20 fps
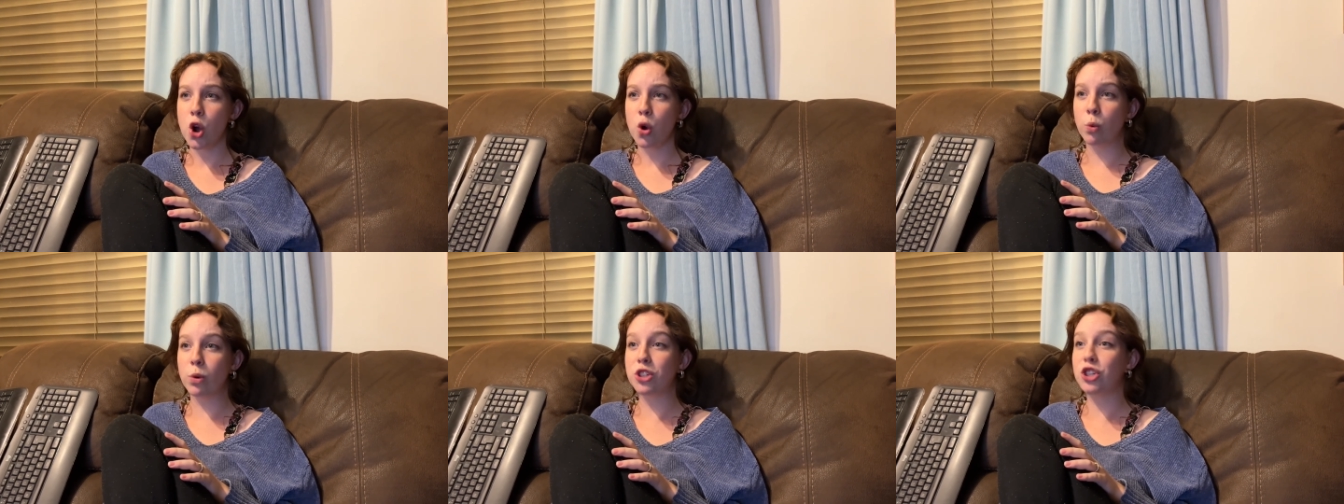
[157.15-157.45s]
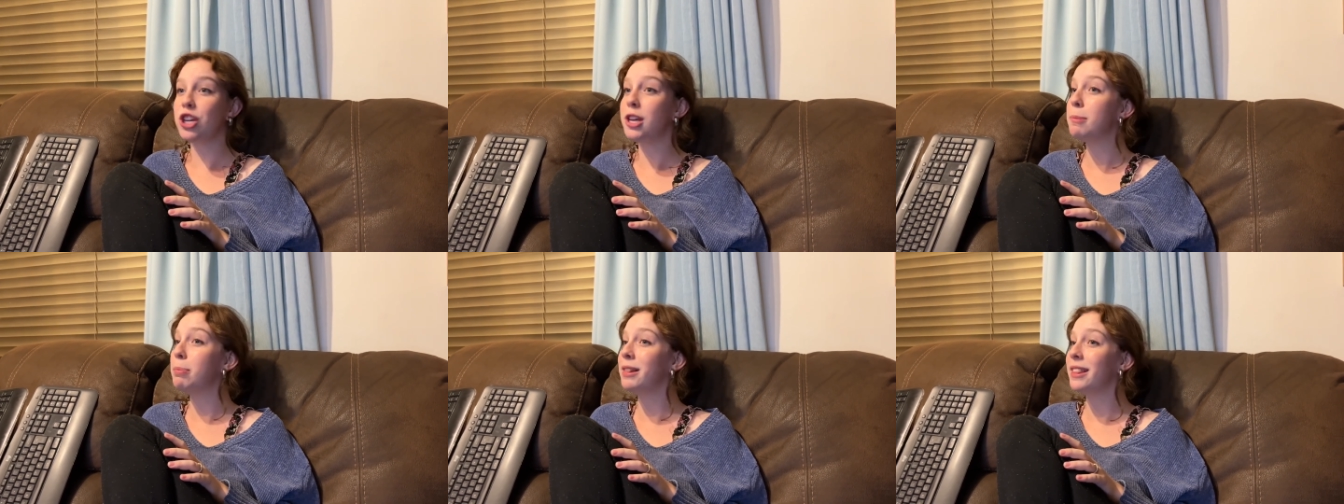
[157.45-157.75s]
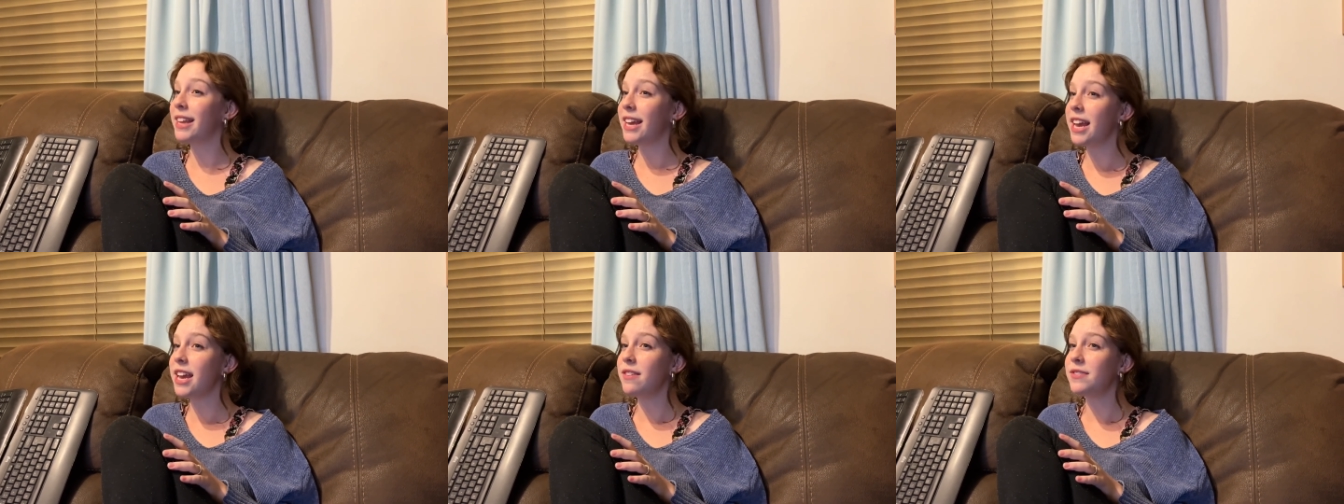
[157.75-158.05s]
which he
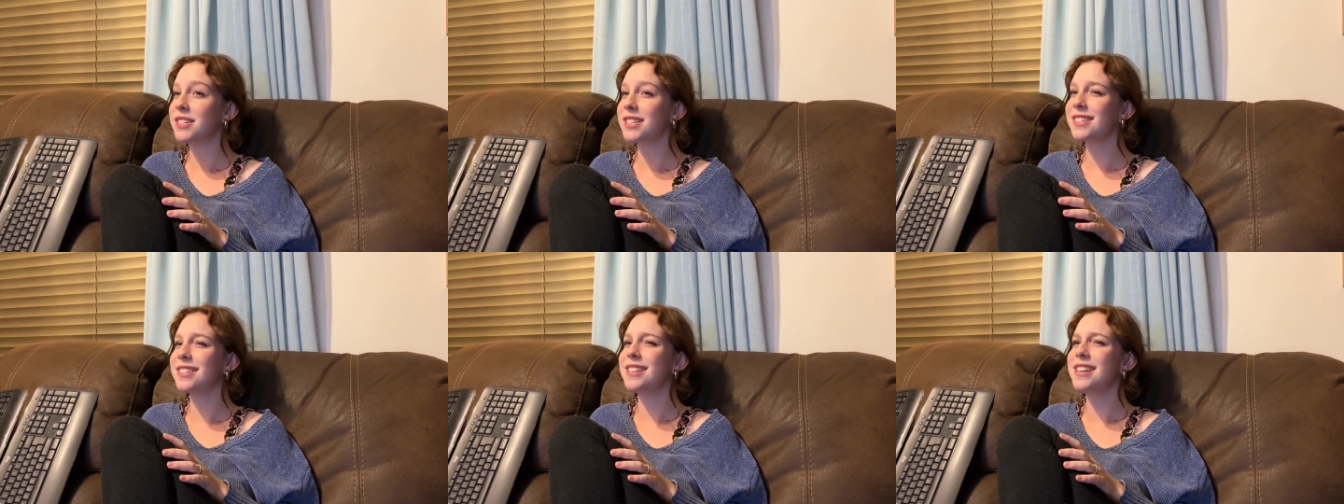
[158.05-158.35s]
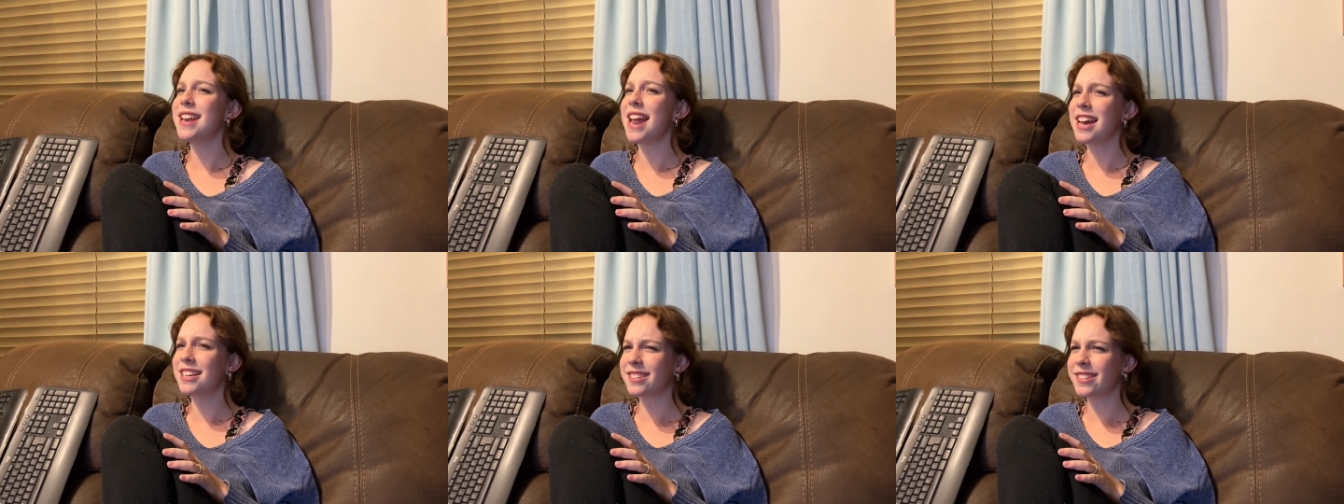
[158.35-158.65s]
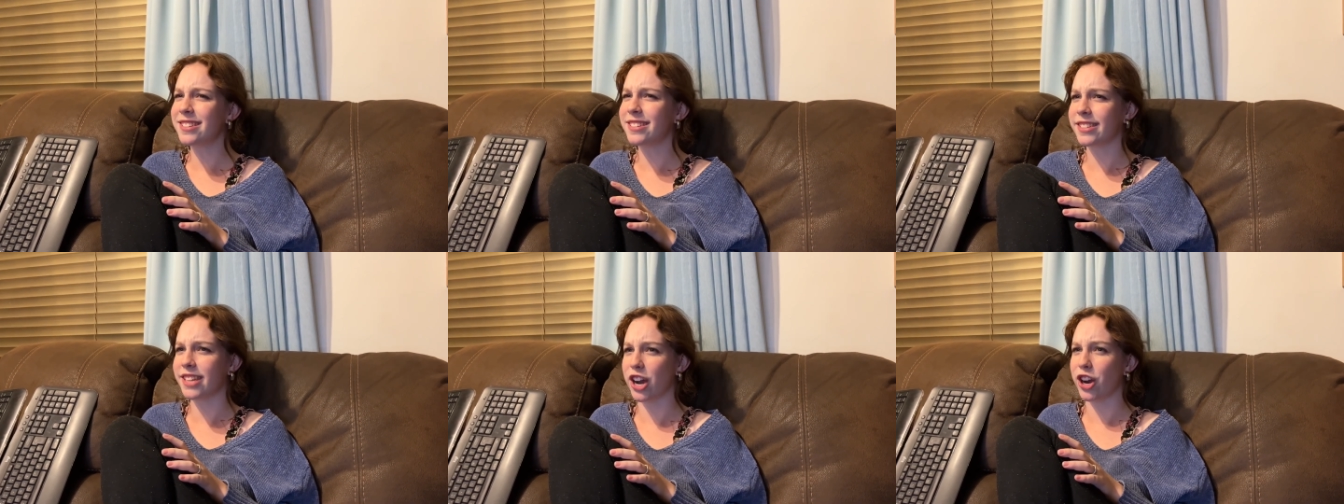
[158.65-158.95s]
believed is
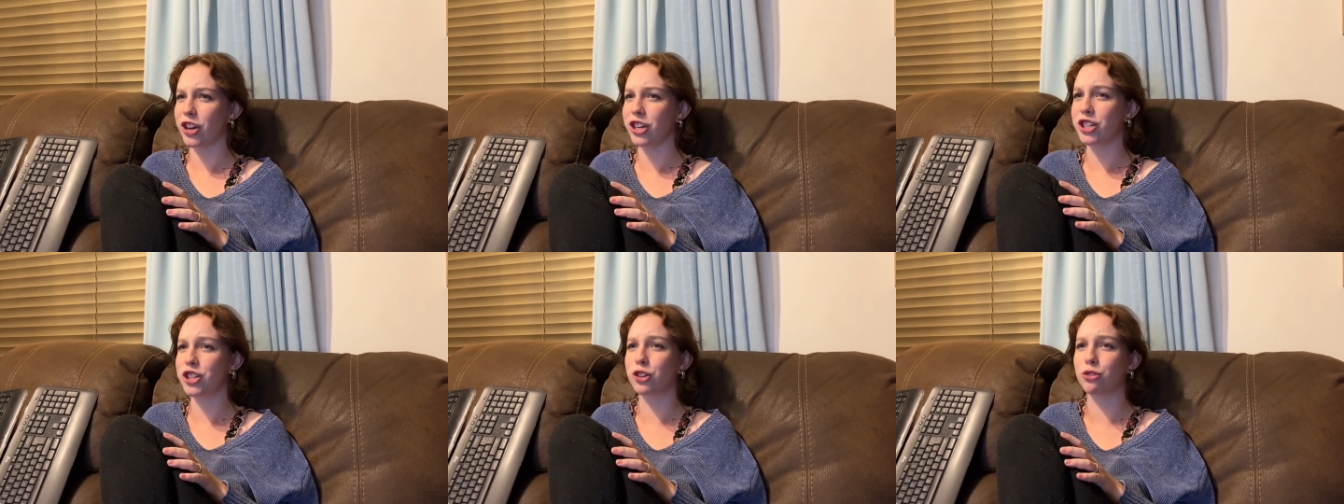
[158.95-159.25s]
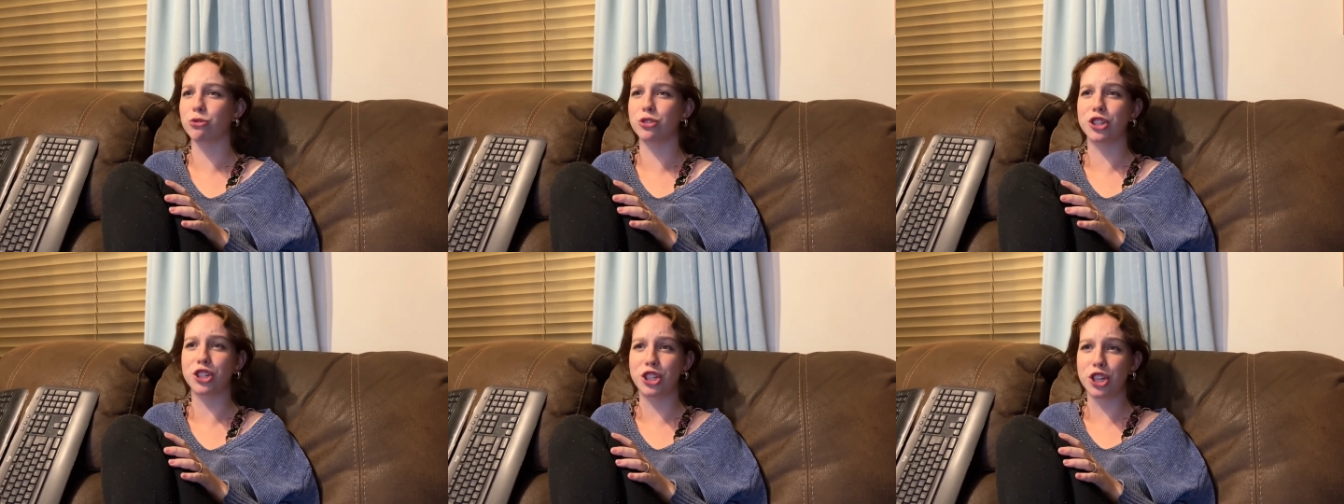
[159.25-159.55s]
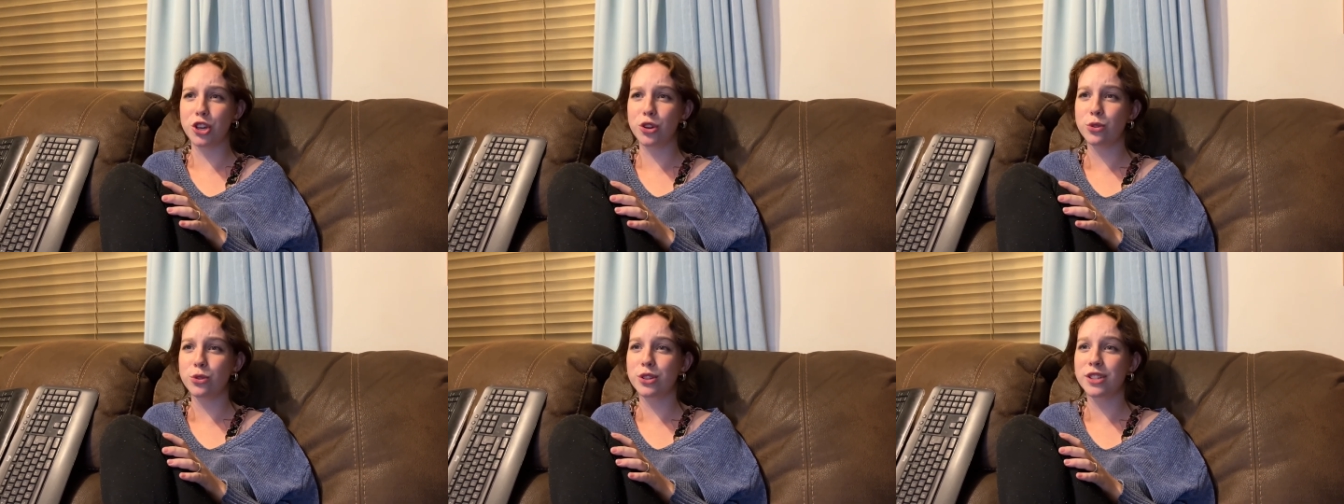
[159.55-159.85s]
necessary to
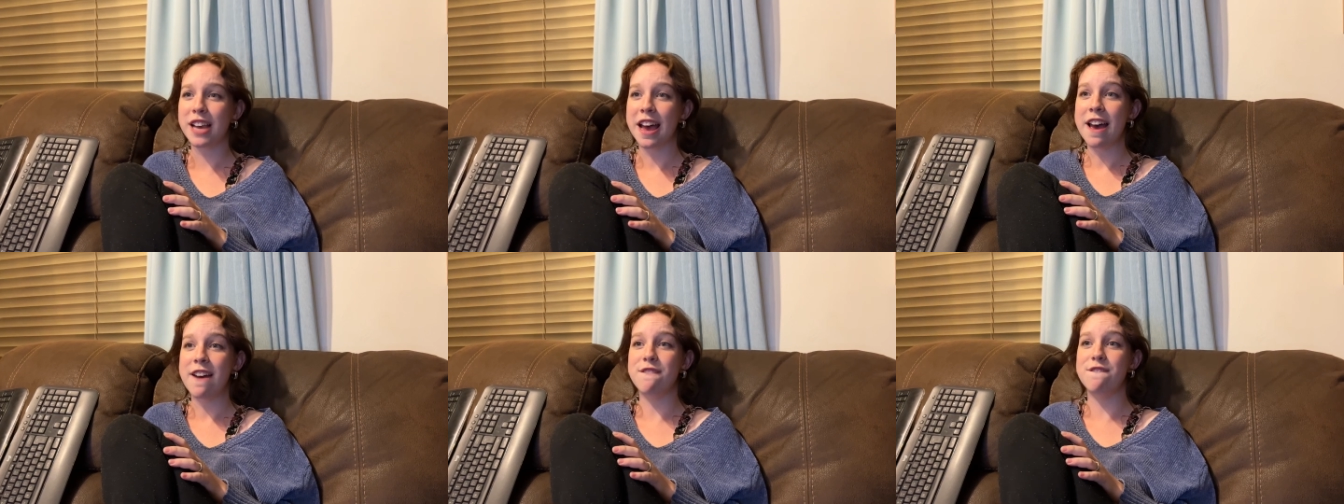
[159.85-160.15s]
reduce